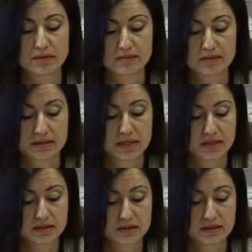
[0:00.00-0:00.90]
to Member
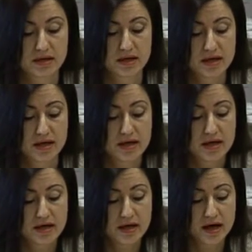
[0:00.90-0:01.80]
States.
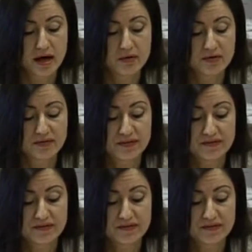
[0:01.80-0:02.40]
Our